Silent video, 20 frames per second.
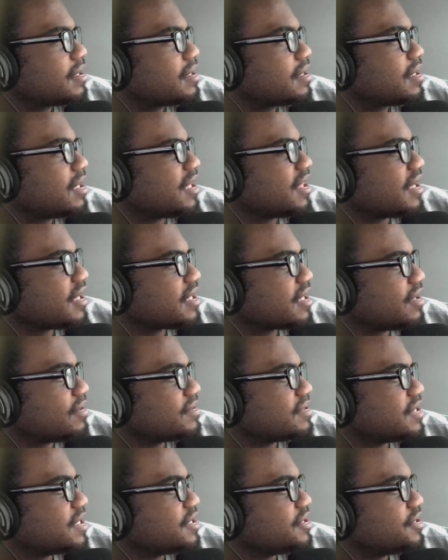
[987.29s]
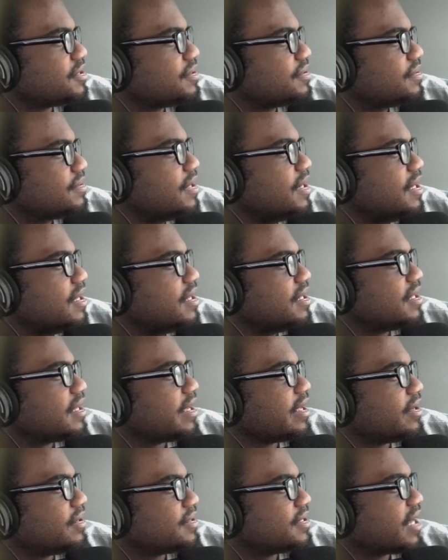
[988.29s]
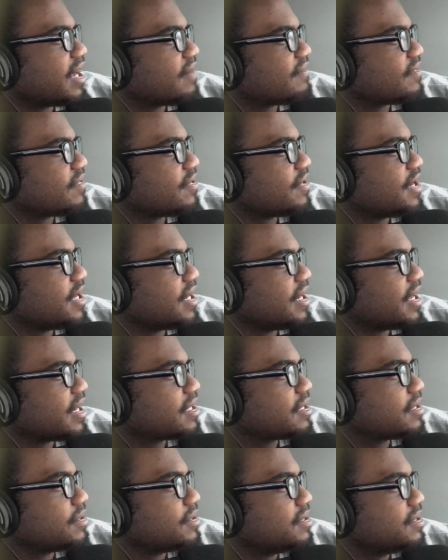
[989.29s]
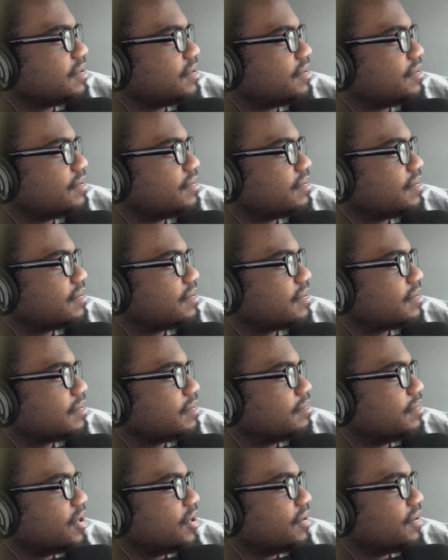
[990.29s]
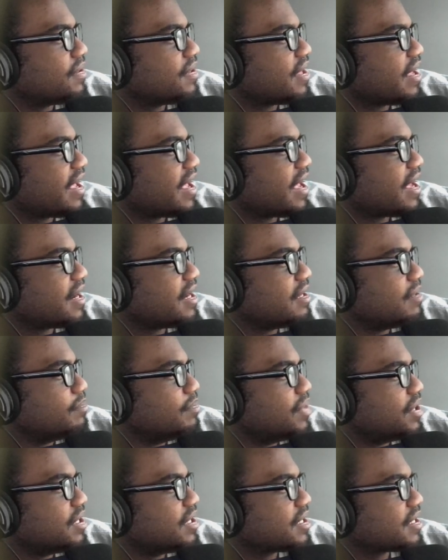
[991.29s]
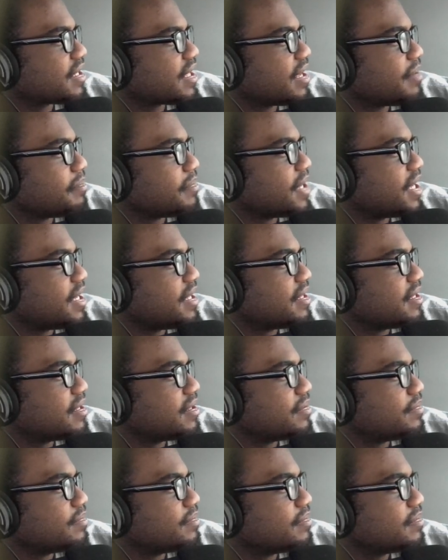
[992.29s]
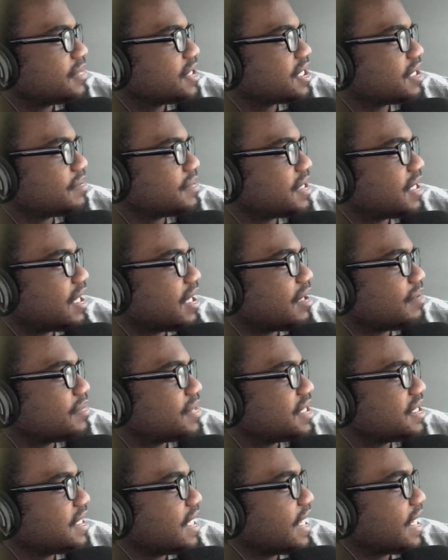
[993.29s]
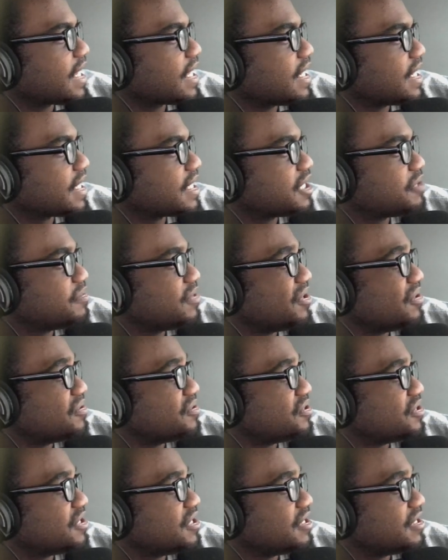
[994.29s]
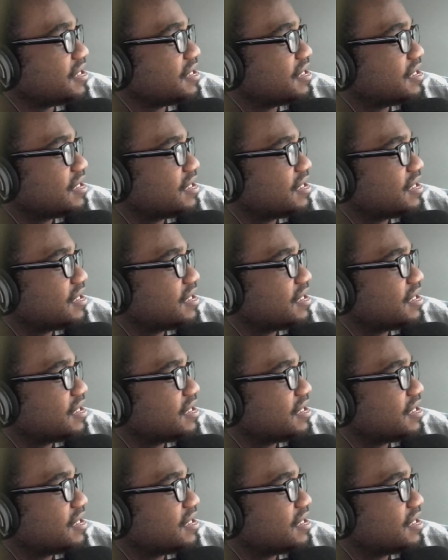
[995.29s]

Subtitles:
I think that was the issue. The Helldiver and exosuit both had a bug that made them sometimes take an explosion